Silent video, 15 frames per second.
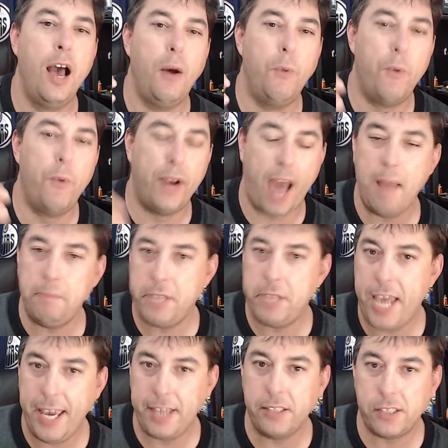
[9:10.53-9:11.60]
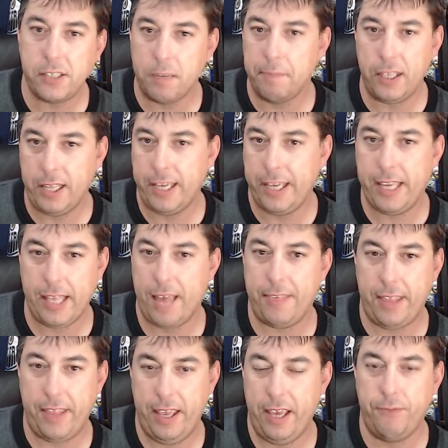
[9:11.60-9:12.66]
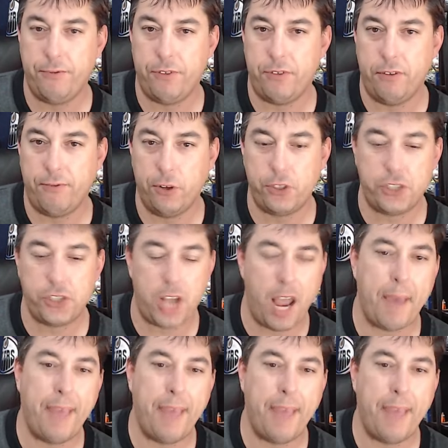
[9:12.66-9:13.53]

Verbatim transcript: When I'm taking something like that in for the first time,